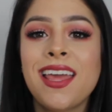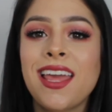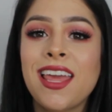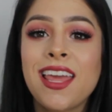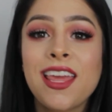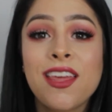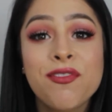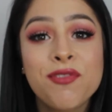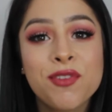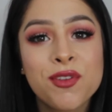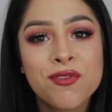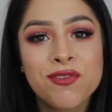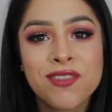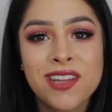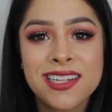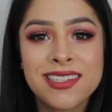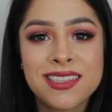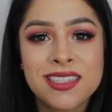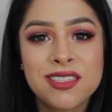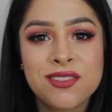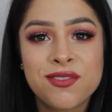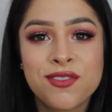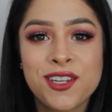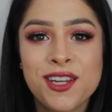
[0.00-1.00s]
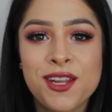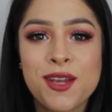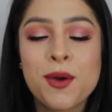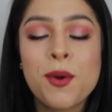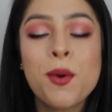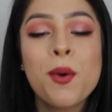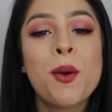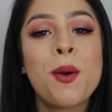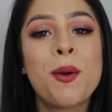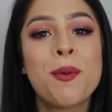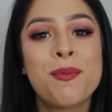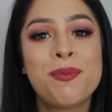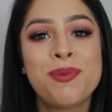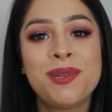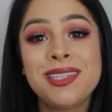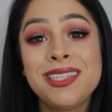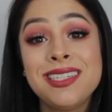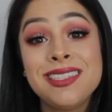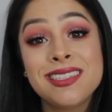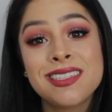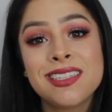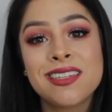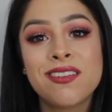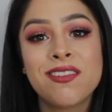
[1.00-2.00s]
If you've liked this video,
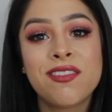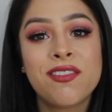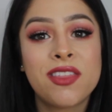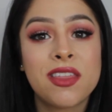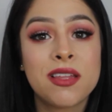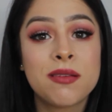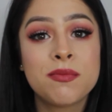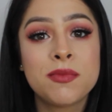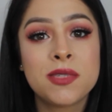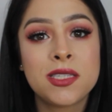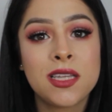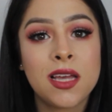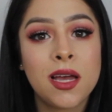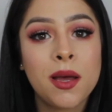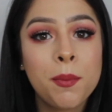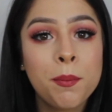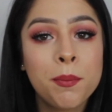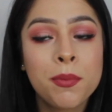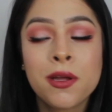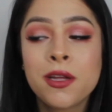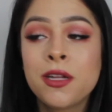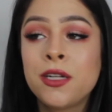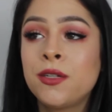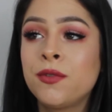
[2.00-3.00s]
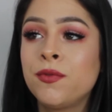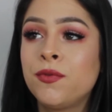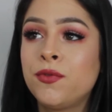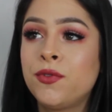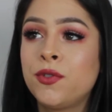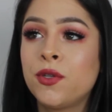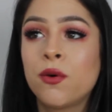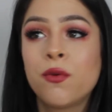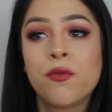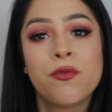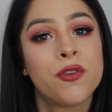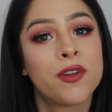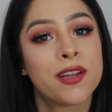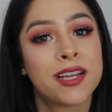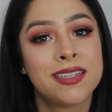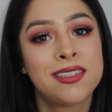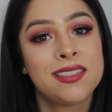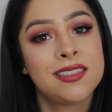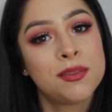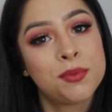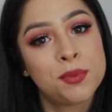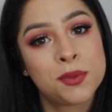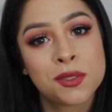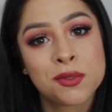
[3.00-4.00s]
please give it a thumbs up. Don't
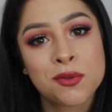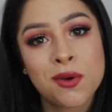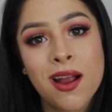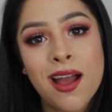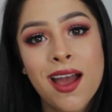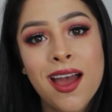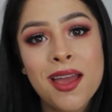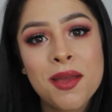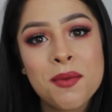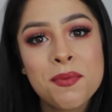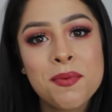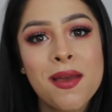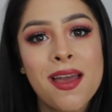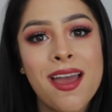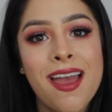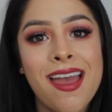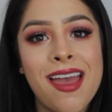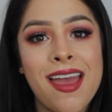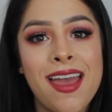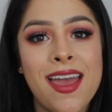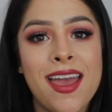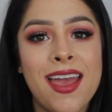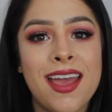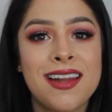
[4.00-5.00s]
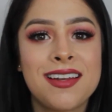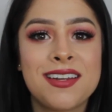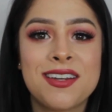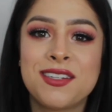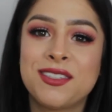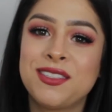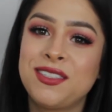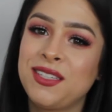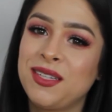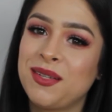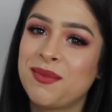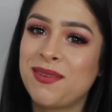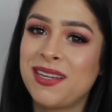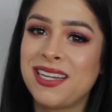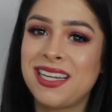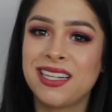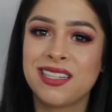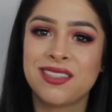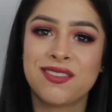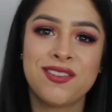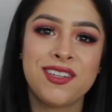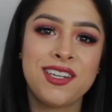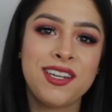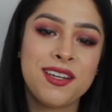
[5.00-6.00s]
forget to subscribe, and I'll see you in my
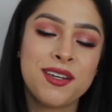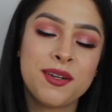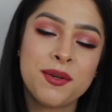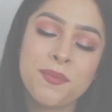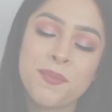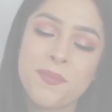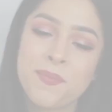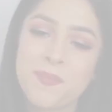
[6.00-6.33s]
next video.